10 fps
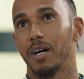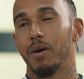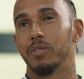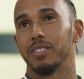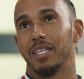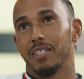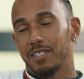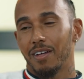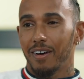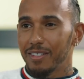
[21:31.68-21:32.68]
I would say, the
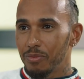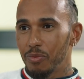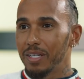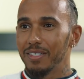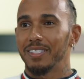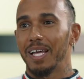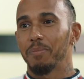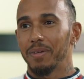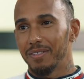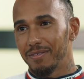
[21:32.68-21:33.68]
start, one
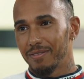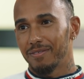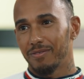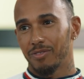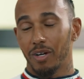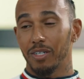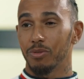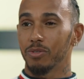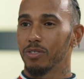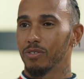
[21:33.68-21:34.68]
step in trying to
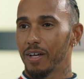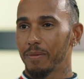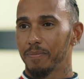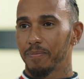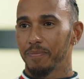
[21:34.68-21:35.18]
also do that.